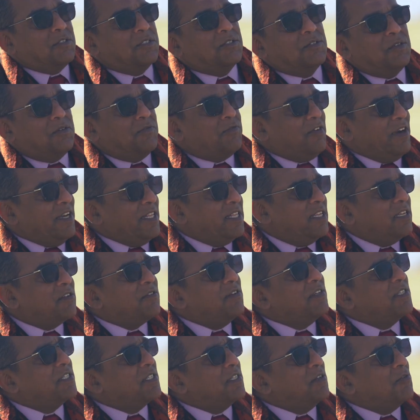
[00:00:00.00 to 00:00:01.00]
So, final
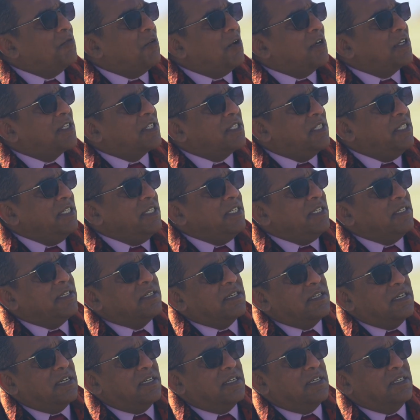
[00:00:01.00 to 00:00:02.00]
question: What's the
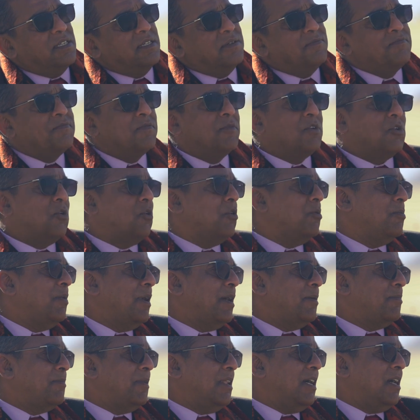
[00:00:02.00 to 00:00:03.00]

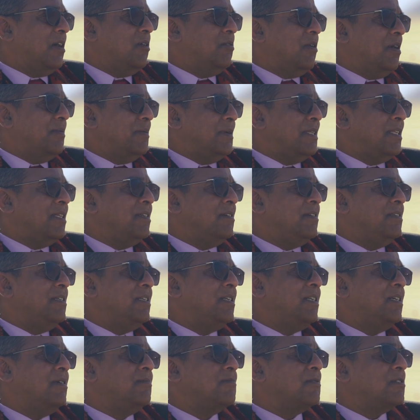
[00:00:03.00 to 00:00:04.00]
roadmap now? I mean,
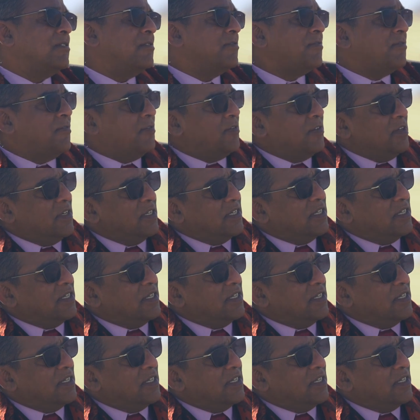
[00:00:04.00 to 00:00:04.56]
in terms of